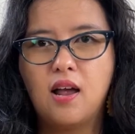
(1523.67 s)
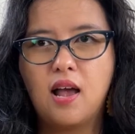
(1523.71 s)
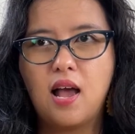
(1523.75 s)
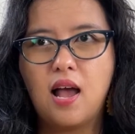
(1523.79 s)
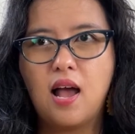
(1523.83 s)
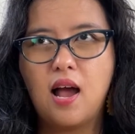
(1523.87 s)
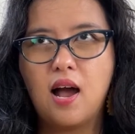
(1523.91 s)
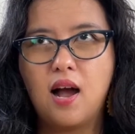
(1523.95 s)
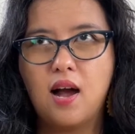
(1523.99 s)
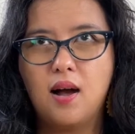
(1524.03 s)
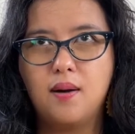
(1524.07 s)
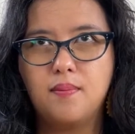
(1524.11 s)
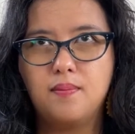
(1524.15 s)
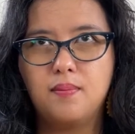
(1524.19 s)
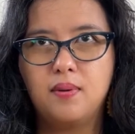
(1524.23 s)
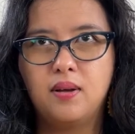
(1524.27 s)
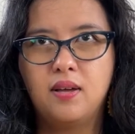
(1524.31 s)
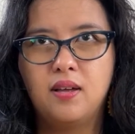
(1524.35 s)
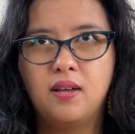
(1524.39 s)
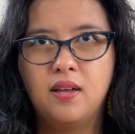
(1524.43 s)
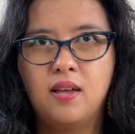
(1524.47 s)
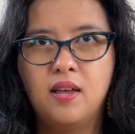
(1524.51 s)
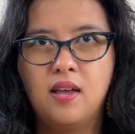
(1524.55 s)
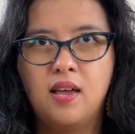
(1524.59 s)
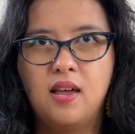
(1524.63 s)
and
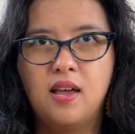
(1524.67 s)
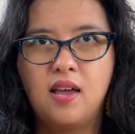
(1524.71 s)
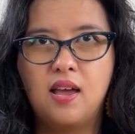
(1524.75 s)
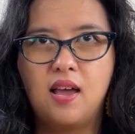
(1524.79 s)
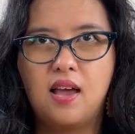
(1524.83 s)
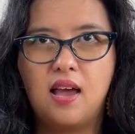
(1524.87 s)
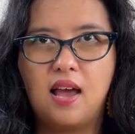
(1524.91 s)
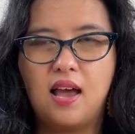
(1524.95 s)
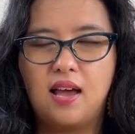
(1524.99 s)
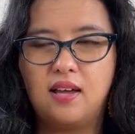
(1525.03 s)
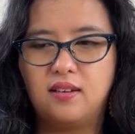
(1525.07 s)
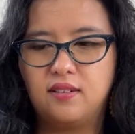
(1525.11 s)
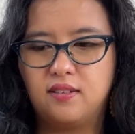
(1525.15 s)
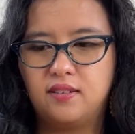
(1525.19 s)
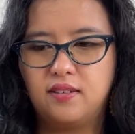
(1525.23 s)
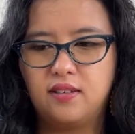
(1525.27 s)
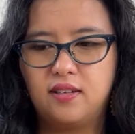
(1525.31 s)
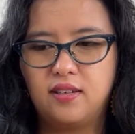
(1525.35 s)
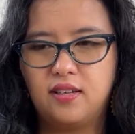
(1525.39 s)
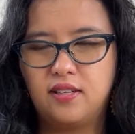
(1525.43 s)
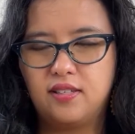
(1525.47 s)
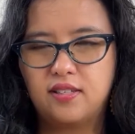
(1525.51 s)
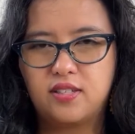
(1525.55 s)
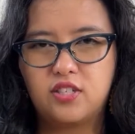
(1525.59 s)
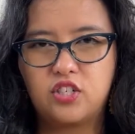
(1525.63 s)

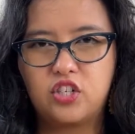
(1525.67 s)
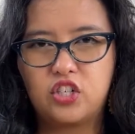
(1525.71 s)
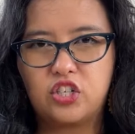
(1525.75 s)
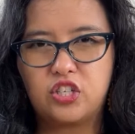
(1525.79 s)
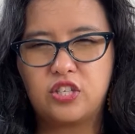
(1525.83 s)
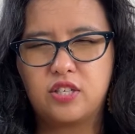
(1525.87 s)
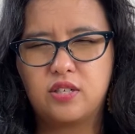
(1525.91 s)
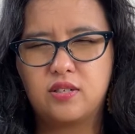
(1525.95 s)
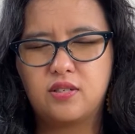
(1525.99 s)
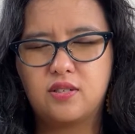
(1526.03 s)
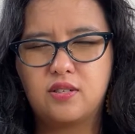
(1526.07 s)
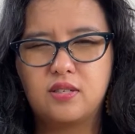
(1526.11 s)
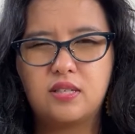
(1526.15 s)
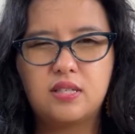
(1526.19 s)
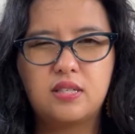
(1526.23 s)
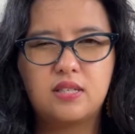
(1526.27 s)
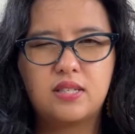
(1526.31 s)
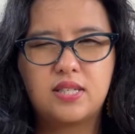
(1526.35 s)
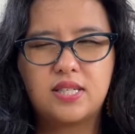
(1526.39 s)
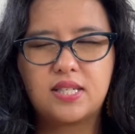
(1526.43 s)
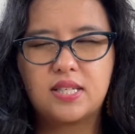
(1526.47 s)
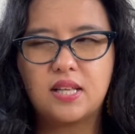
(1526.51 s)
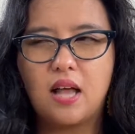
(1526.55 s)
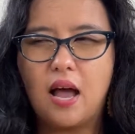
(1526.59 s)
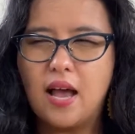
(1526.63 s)
it's just
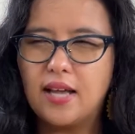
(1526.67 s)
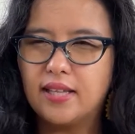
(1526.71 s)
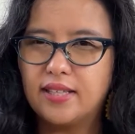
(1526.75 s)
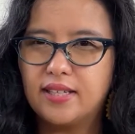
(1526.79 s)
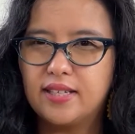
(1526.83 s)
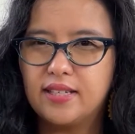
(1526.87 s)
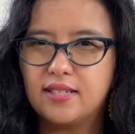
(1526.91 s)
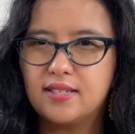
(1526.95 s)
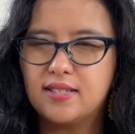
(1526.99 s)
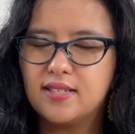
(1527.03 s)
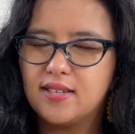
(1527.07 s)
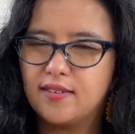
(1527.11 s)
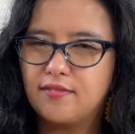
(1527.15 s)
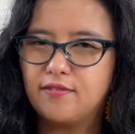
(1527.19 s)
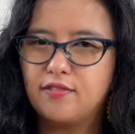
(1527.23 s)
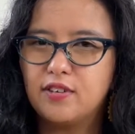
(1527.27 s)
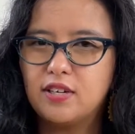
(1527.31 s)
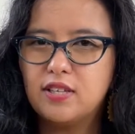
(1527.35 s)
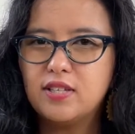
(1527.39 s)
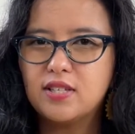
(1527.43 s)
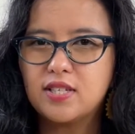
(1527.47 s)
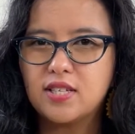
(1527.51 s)
slightly different.